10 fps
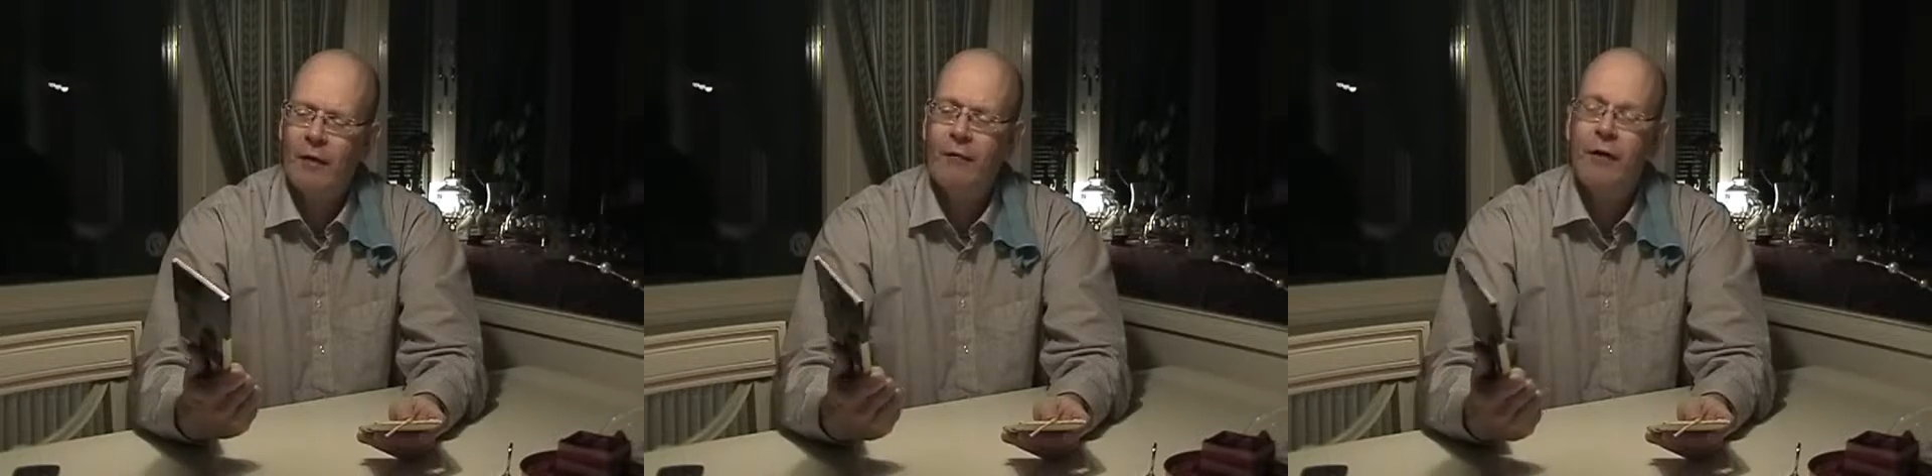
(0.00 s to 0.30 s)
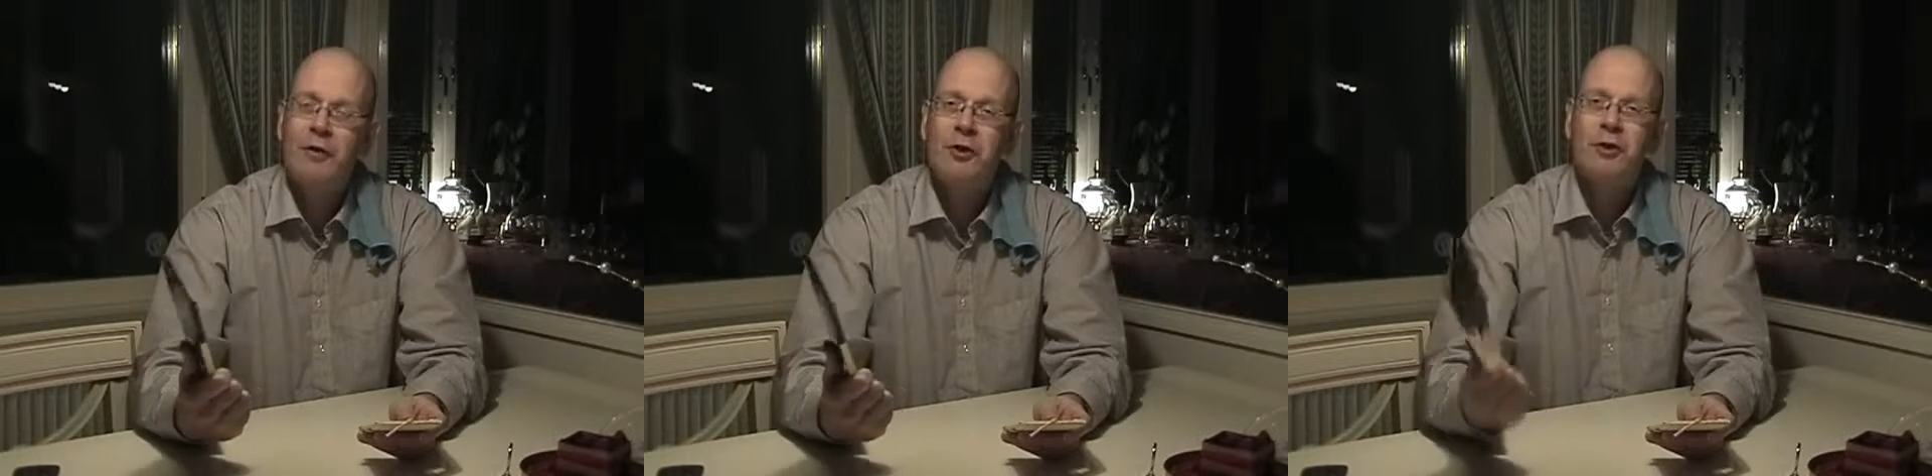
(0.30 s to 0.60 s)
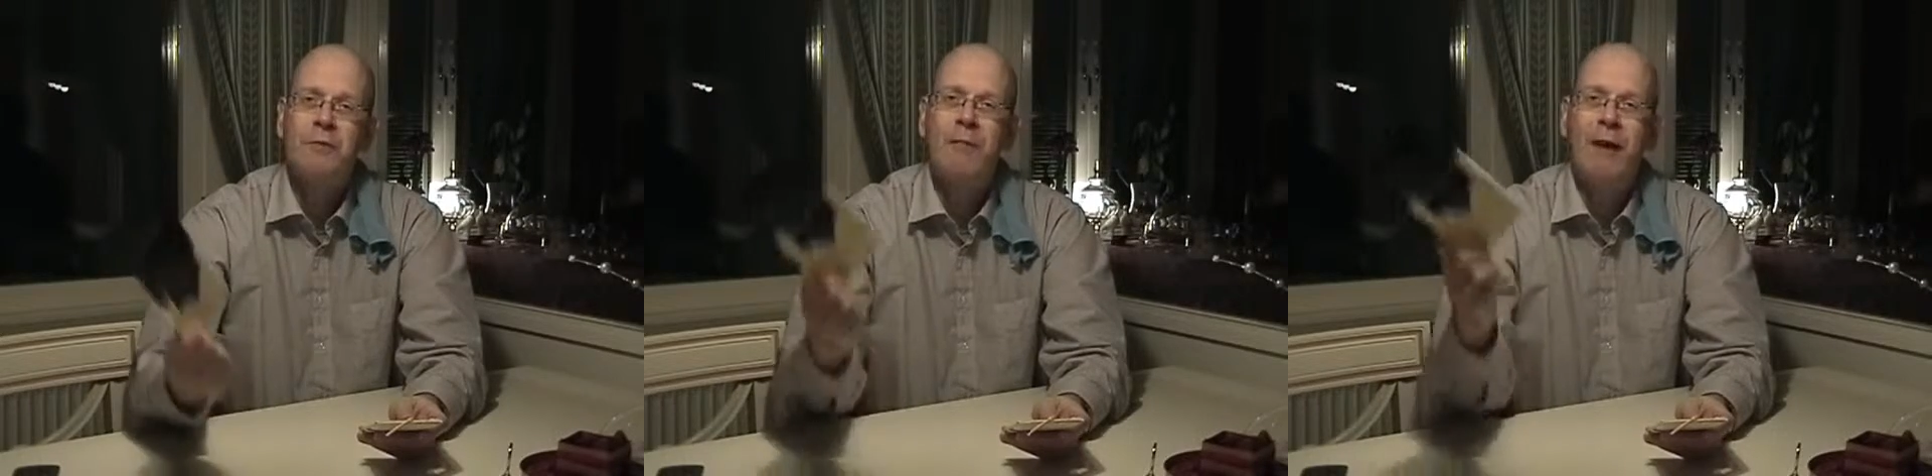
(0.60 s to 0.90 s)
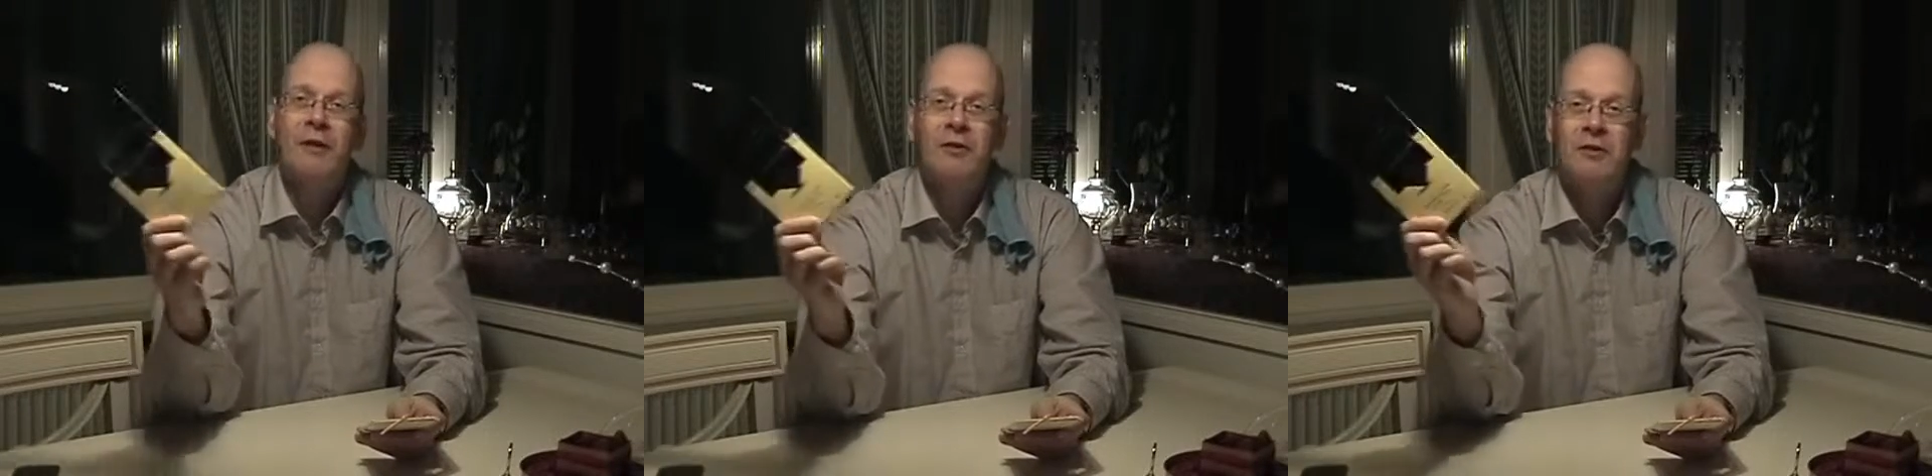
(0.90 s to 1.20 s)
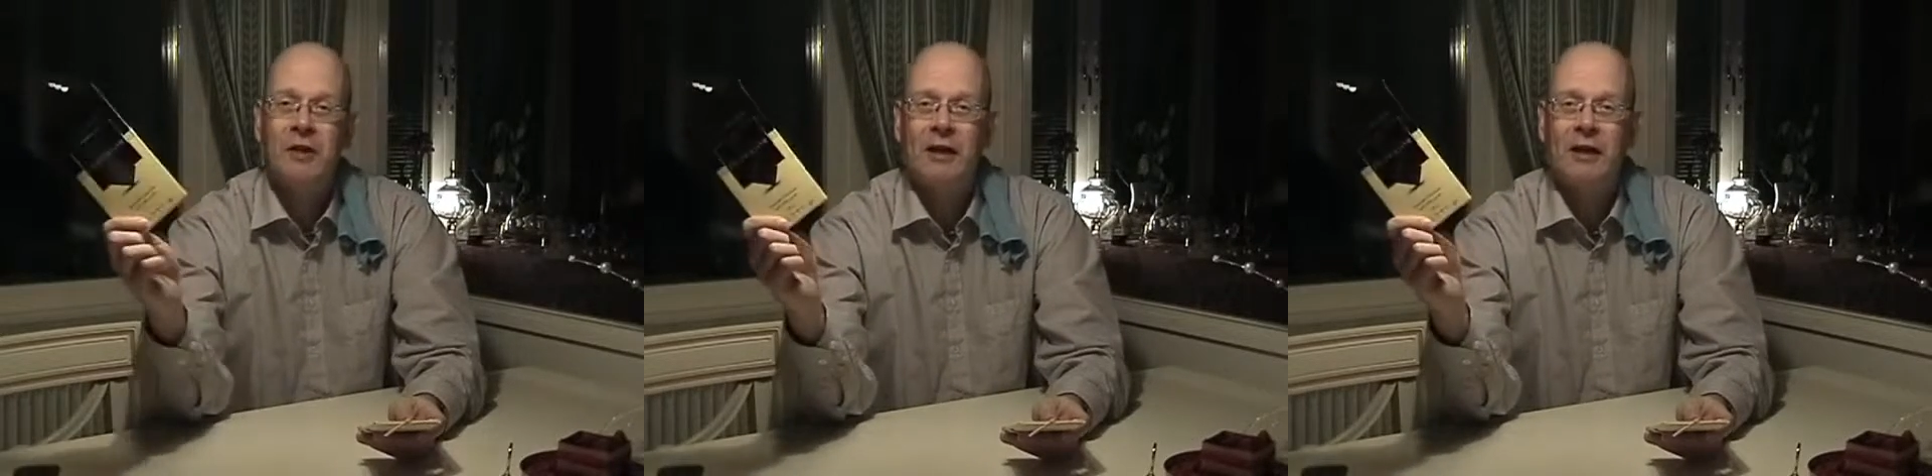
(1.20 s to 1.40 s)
a French made